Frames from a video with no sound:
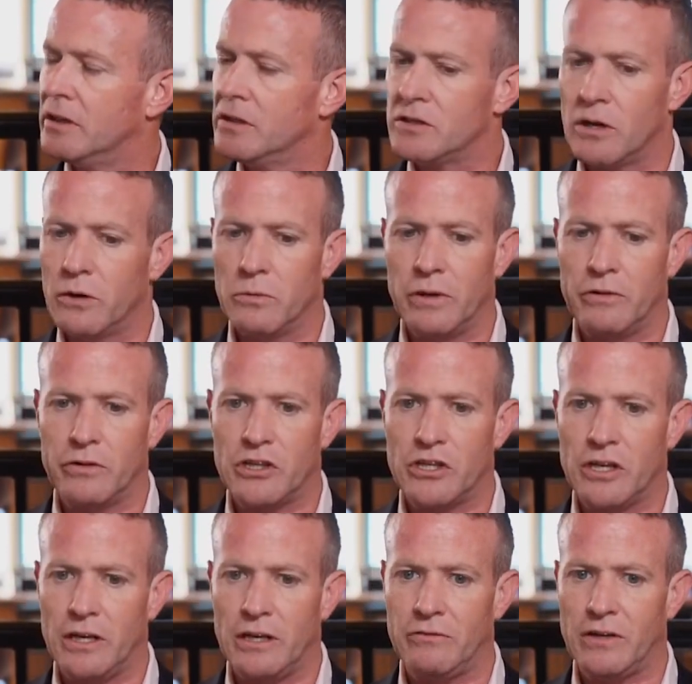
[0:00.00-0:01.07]
So we've
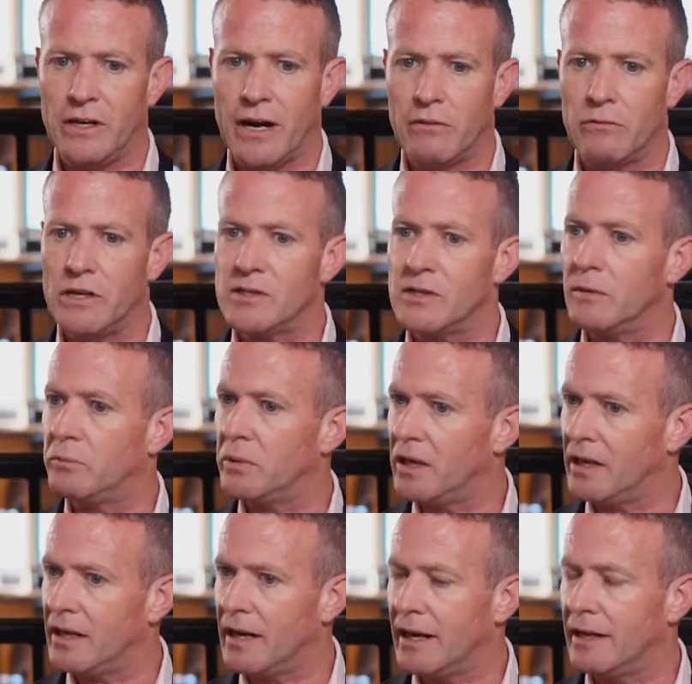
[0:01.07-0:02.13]
achieved in our recent
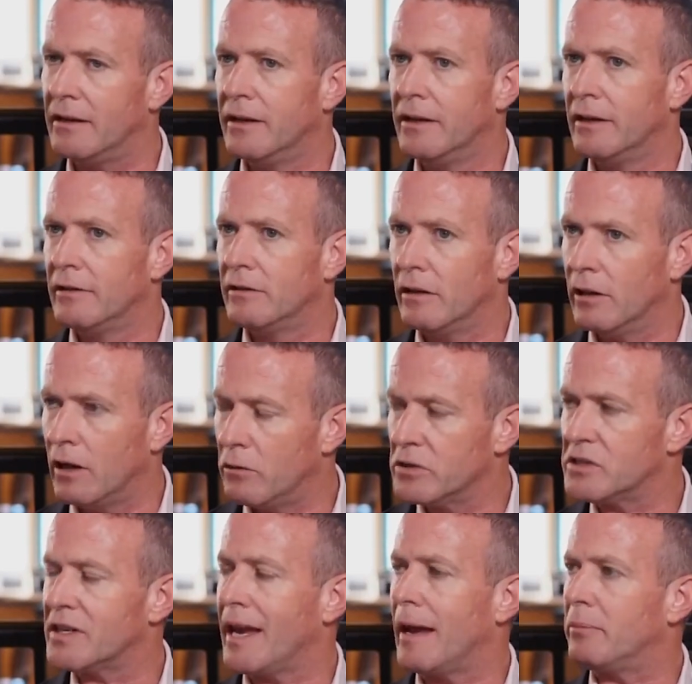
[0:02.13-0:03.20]
PEA the
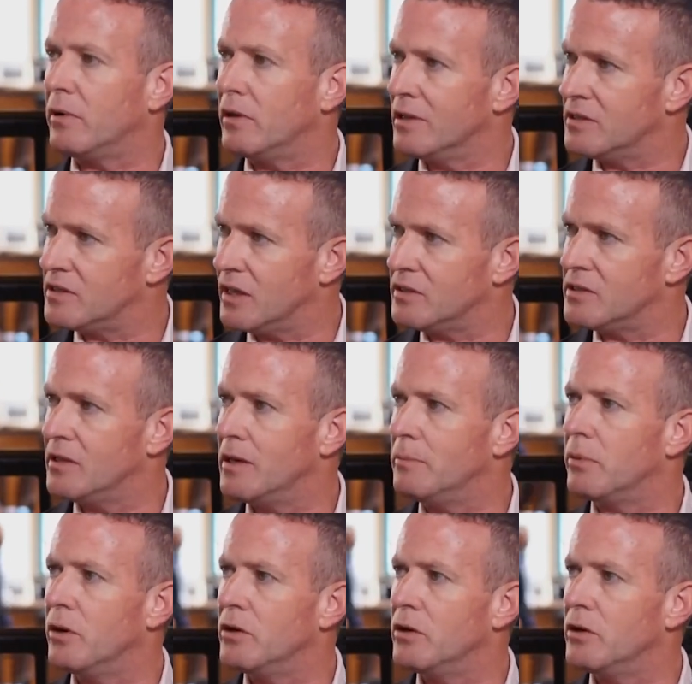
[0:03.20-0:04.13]
lowest capital intensity